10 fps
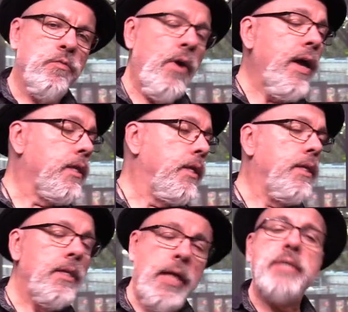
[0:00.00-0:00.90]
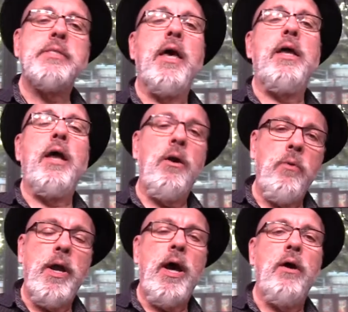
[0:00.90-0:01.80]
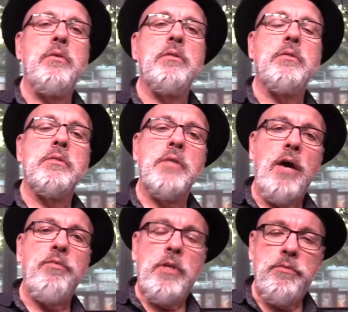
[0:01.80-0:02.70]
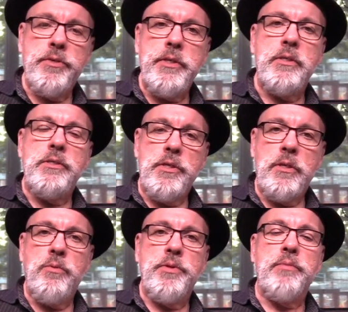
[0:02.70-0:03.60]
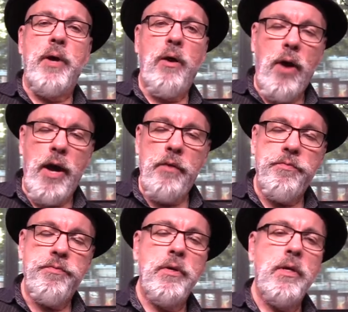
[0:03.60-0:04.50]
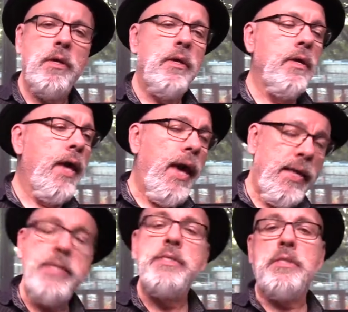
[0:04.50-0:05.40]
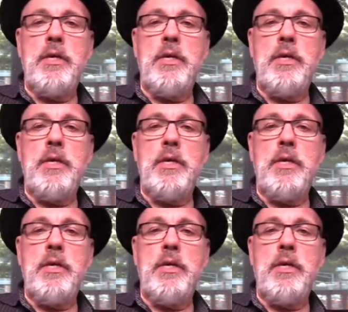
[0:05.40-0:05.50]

Frankly, last night I went out to have a lovely dinner with my wife, and these